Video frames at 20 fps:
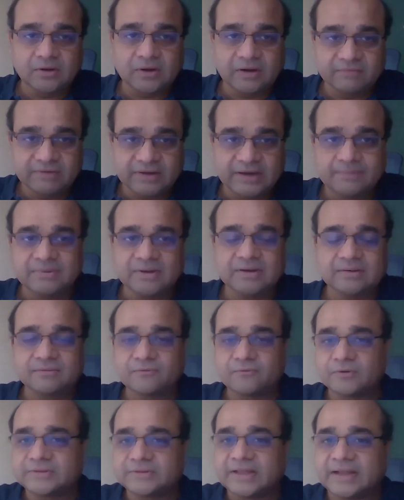available,
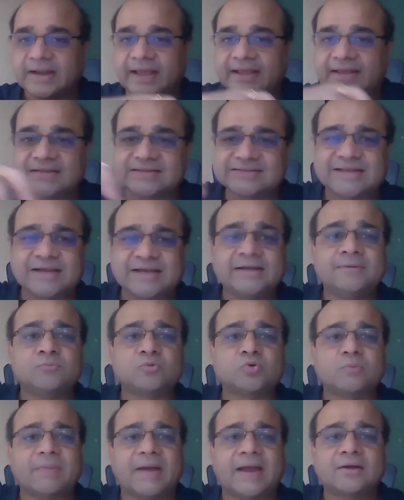then I can send him
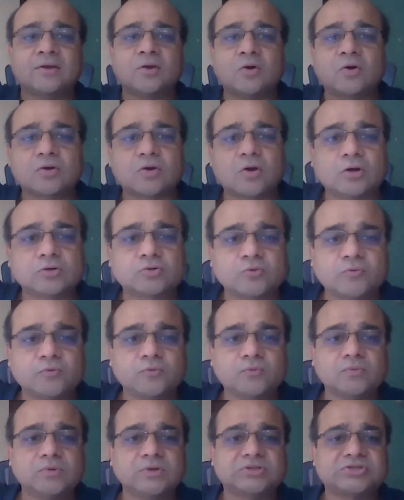to Bangalore or
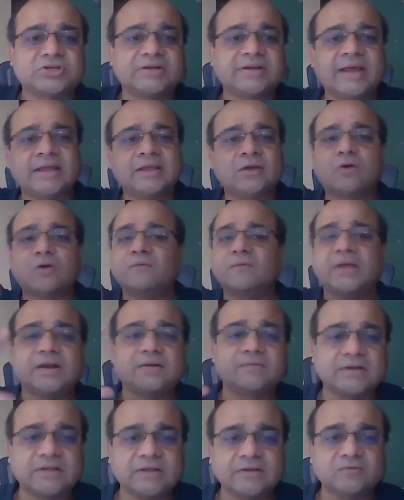to Chennai or
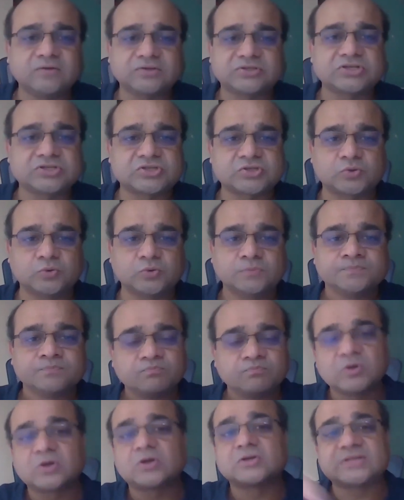wherever he wishes to,
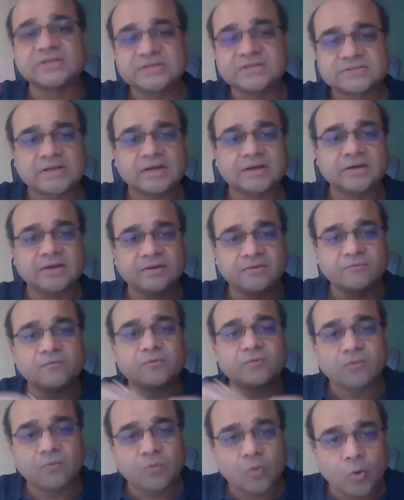because he's
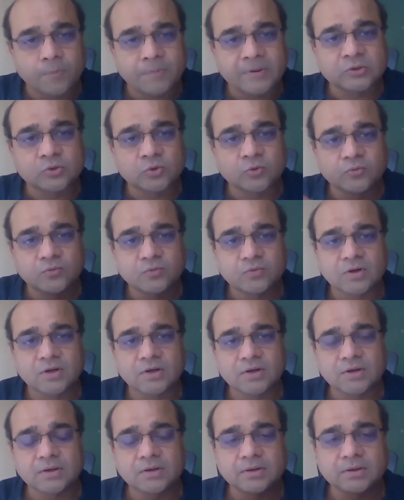open to
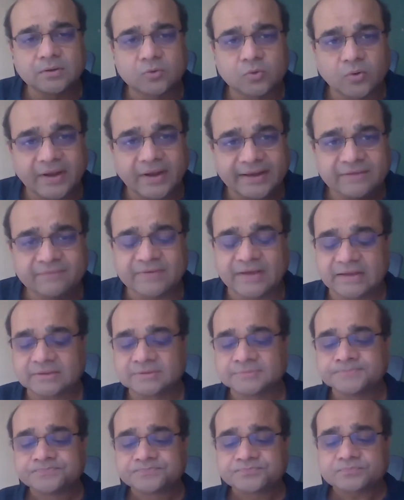go anywhere.
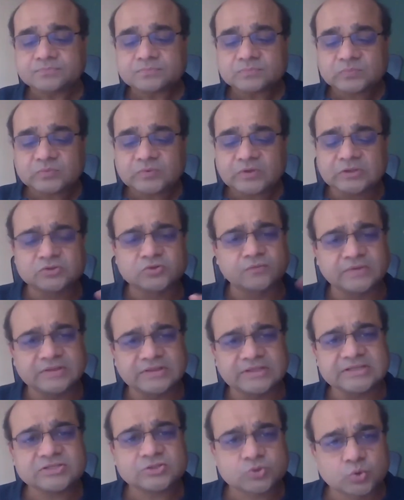So with
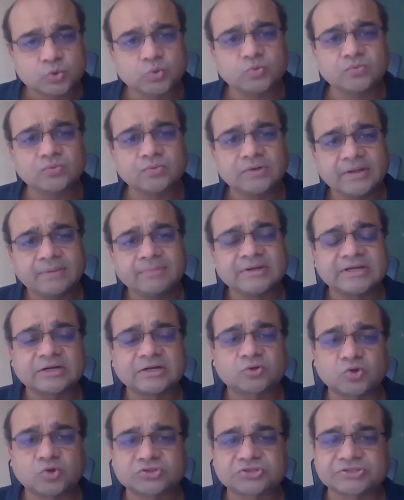these two
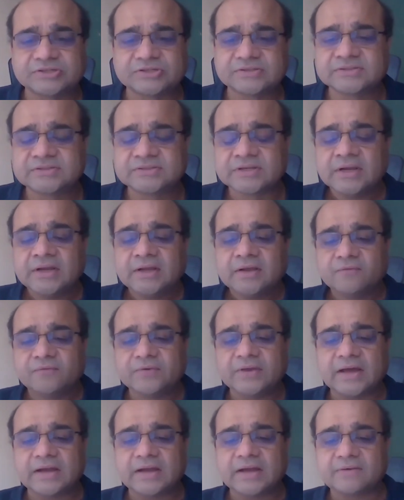limited questions,
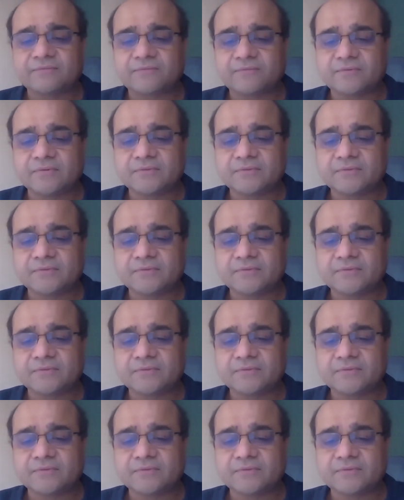we are